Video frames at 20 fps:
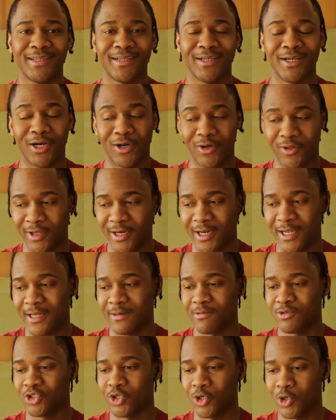all of
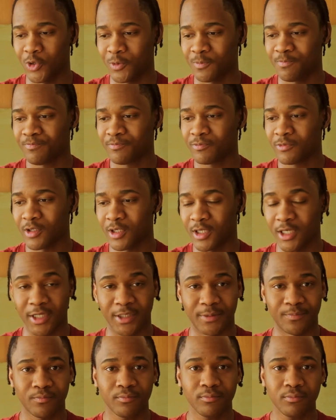that. So
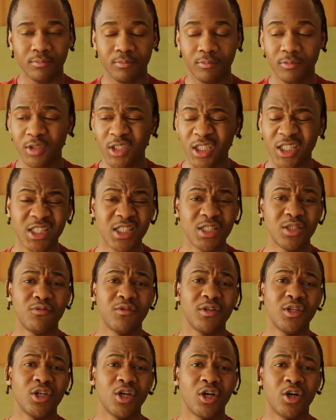yeah, this
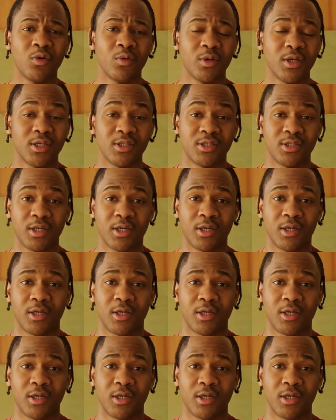video is